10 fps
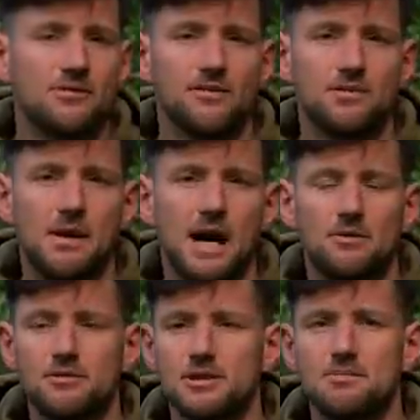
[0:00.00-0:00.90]
I've got the
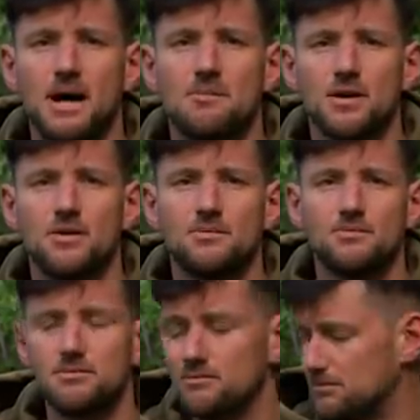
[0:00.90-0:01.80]
power and the
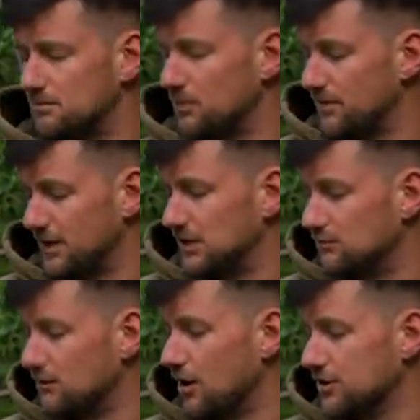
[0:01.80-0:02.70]
backbone within the
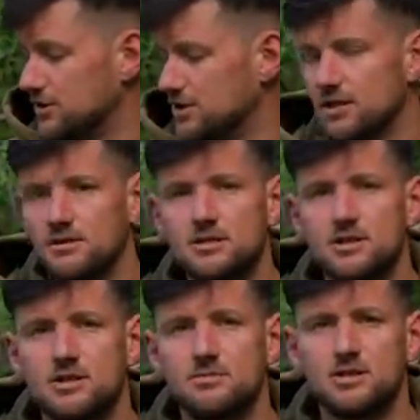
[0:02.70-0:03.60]
rods, you know, just